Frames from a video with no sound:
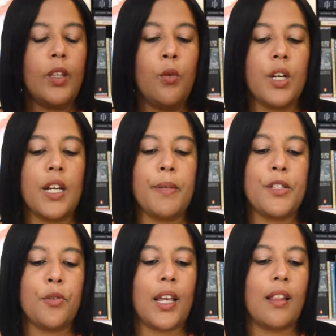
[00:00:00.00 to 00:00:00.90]
We're going to
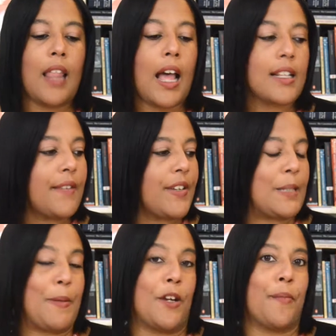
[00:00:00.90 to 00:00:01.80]
be doing lots of
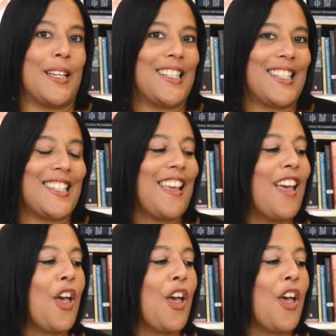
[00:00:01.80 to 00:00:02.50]
experiments.